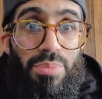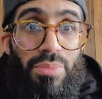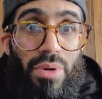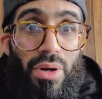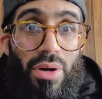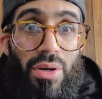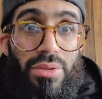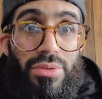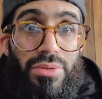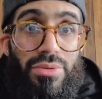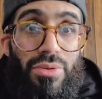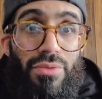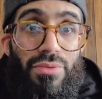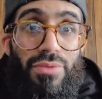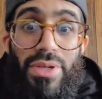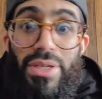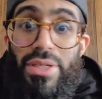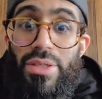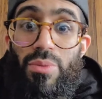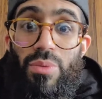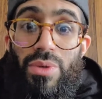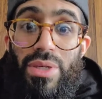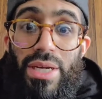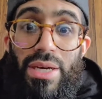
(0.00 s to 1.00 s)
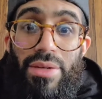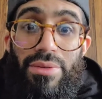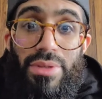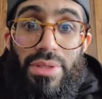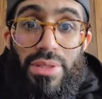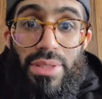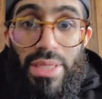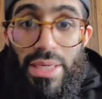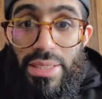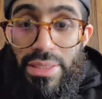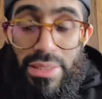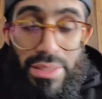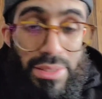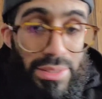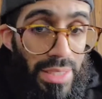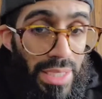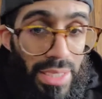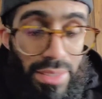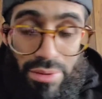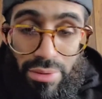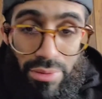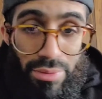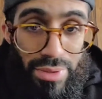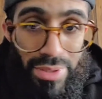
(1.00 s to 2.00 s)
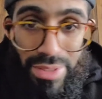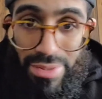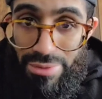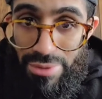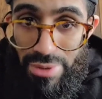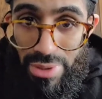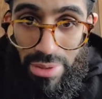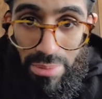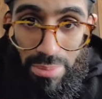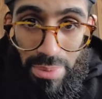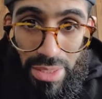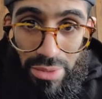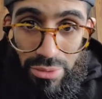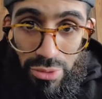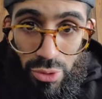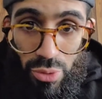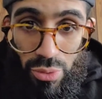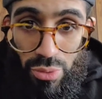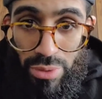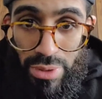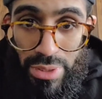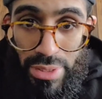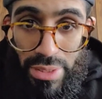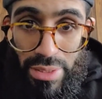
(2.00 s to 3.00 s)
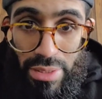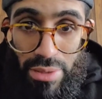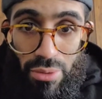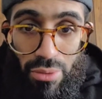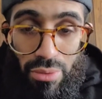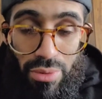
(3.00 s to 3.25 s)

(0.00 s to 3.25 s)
also for anyone out there that does not know nothing about tuning